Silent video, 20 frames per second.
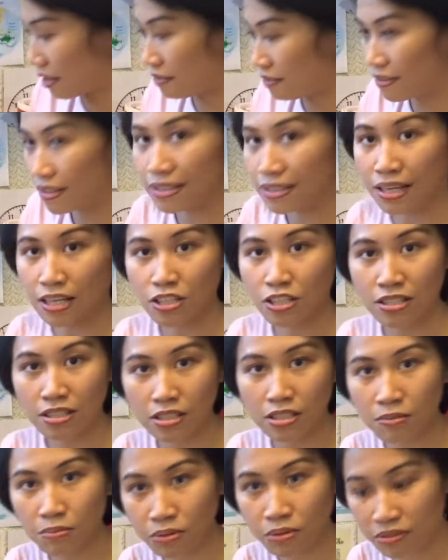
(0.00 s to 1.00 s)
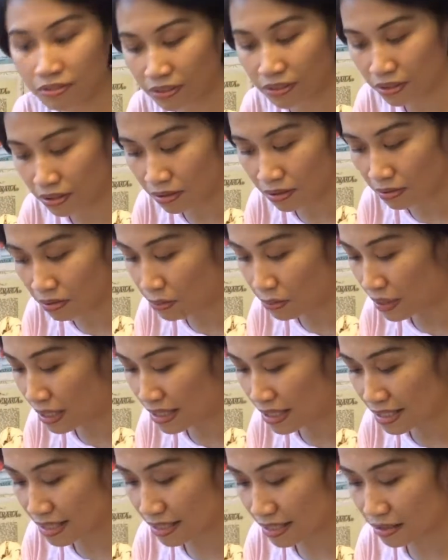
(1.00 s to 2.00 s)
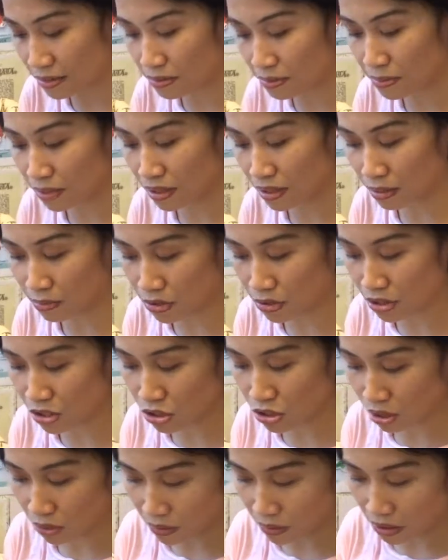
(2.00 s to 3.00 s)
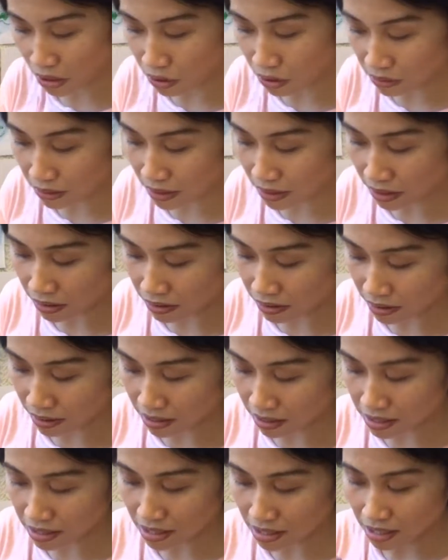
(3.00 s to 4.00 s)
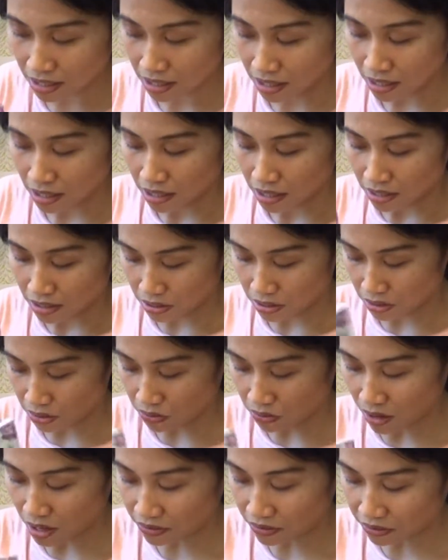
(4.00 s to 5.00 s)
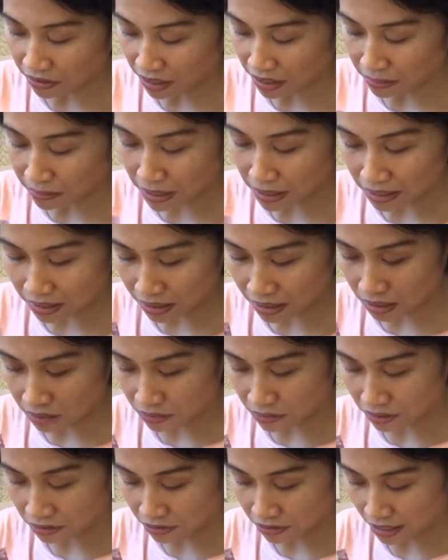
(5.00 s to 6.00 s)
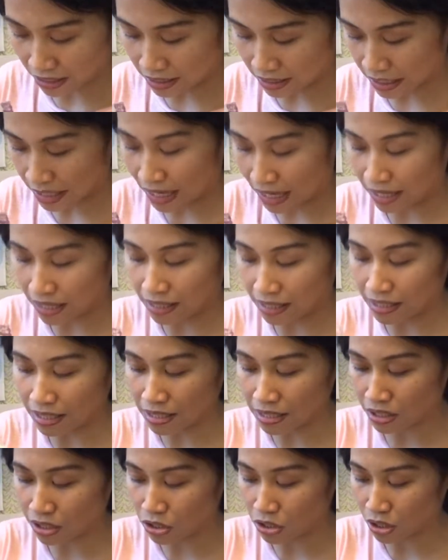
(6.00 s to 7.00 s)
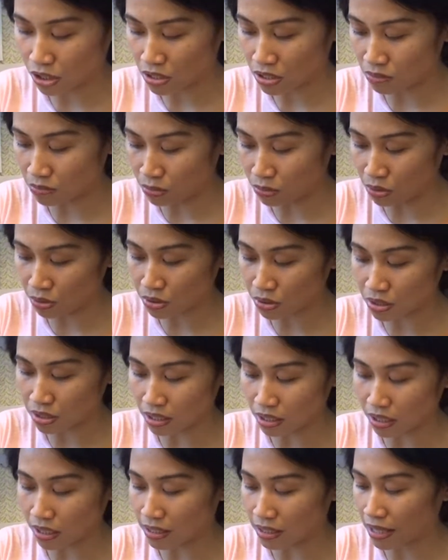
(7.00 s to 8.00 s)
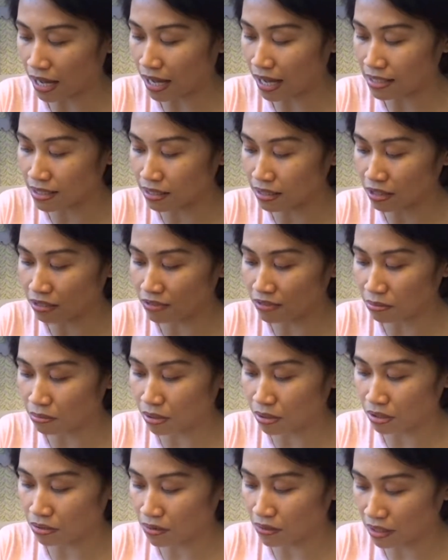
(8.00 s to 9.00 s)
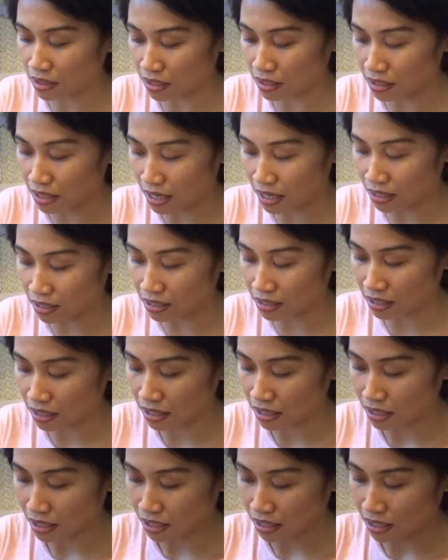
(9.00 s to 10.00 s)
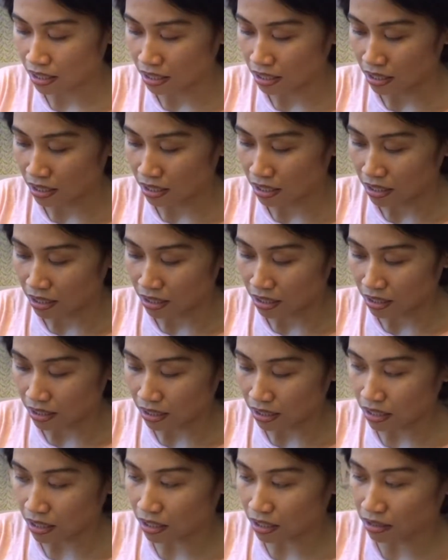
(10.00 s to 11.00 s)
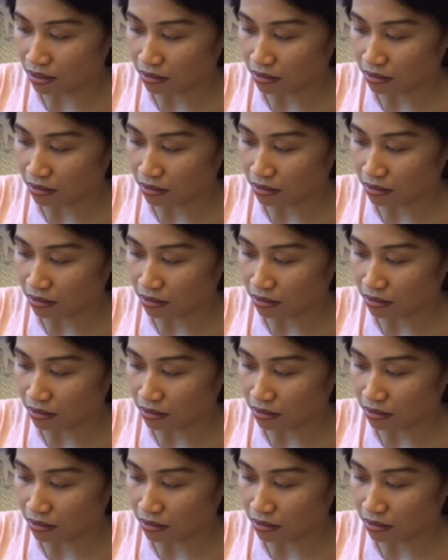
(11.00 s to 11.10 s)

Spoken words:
haven't touched this book for weeks now, but I'm just showing you. Oh, there it is. So one for Amanda and one for Adriana. These are just books. It hasn't even been written yet. Here.